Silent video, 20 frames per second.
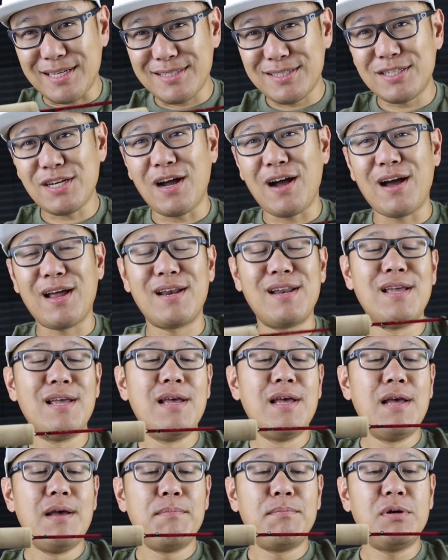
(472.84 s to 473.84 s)
Sean
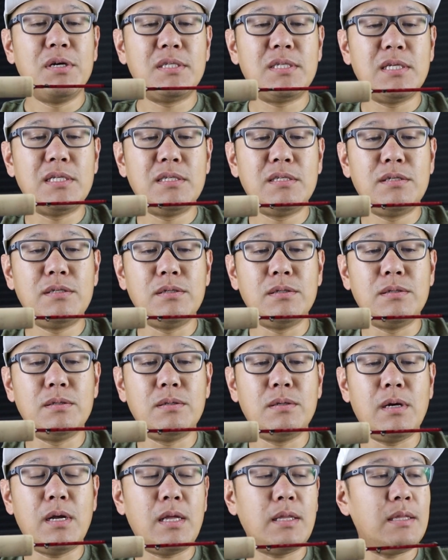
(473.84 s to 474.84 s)
puts
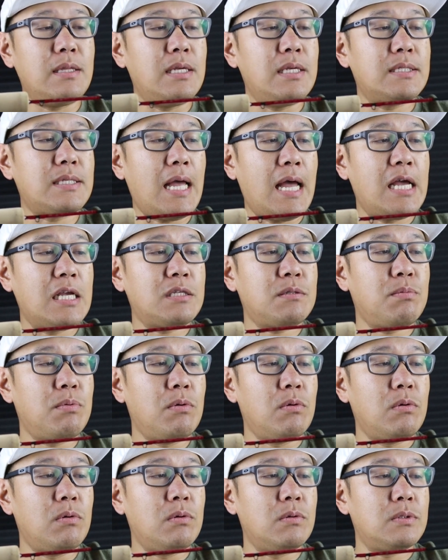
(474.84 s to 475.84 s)
into these ice
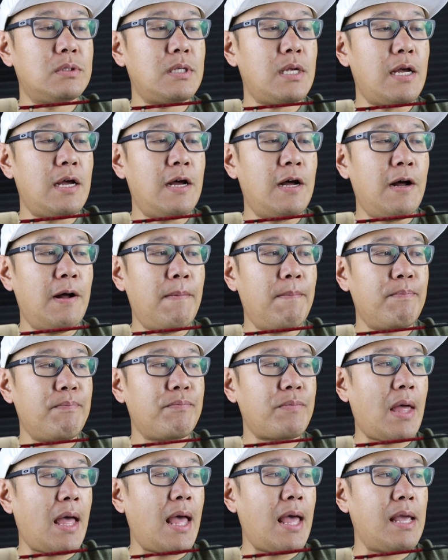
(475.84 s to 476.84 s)
poles,
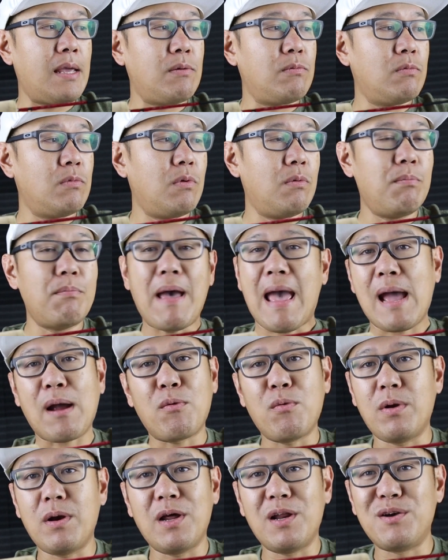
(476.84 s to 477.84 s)
I will
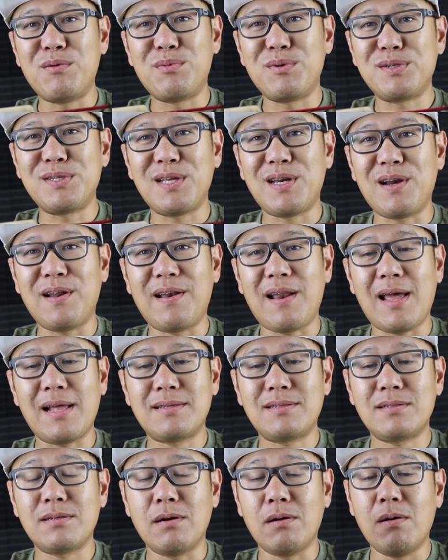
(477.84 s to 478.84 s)
back 100% on
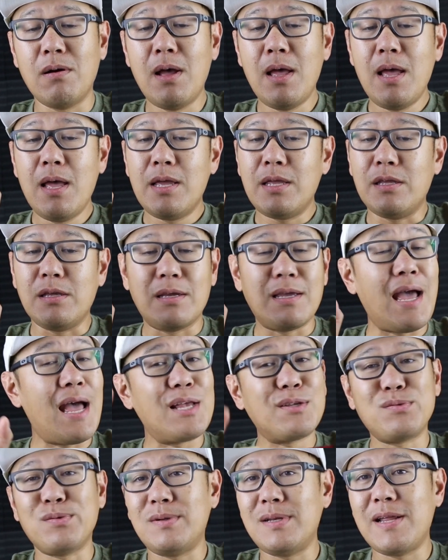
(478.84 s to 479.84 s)
that. So you
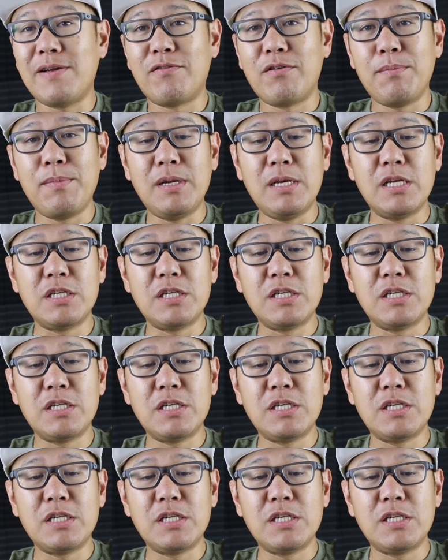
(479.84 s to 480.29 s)
guys will never be